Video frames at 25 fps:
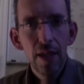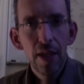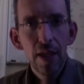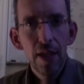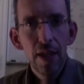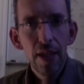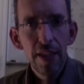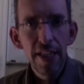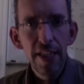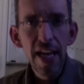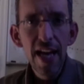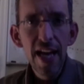
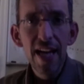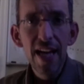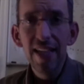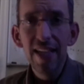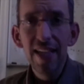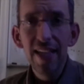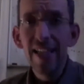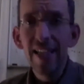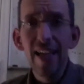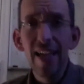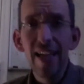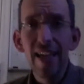Yeah,
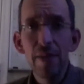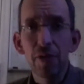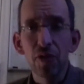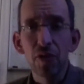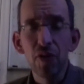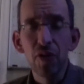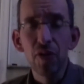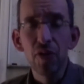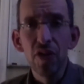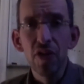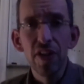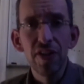
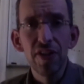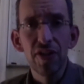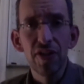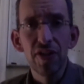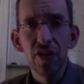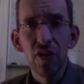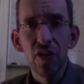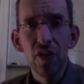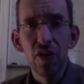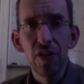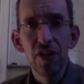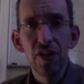absolutely.
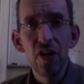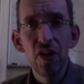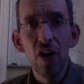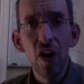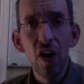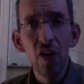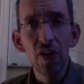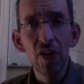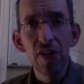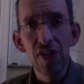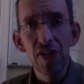So, you know, all these